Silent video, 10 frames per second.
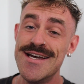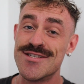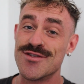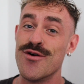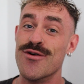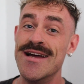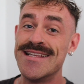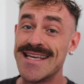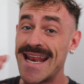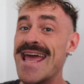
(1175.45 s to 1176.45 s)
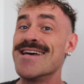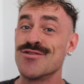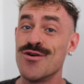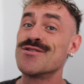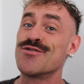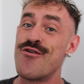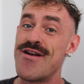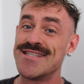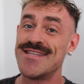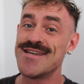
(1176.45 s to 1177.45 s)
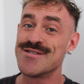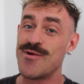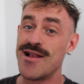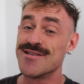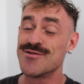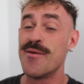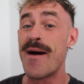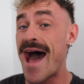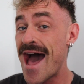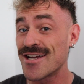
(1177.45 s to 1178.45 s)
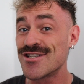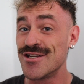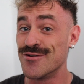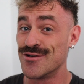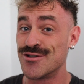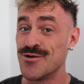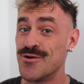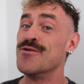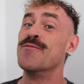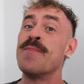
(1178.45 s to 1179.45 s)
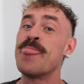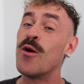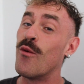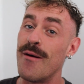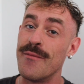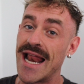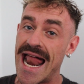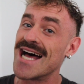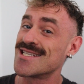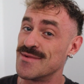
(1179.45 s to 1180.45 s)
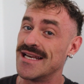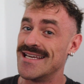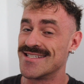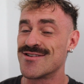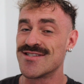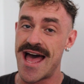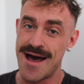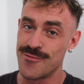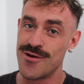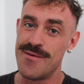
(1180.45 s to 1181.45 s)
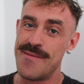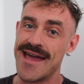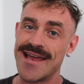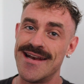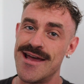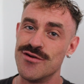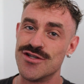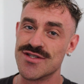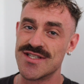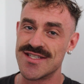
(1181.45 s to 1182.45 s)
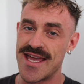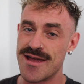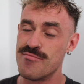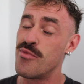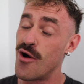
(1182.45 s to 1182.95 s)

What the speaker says: So today is also a rest day as well. So I'm actually going to show you what my last meal is, because I am going to be making it now in just a second.